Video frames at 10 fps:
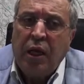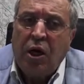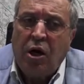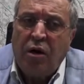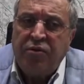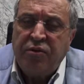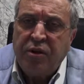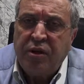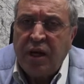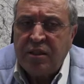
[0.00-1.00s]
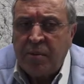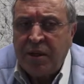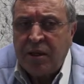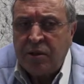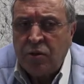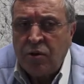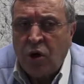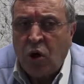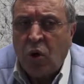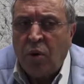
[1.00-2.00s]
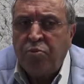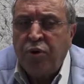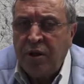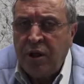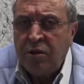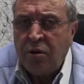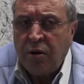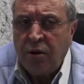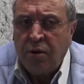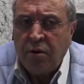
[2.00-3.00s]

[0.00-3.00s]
of dexamethasone or prednisolone.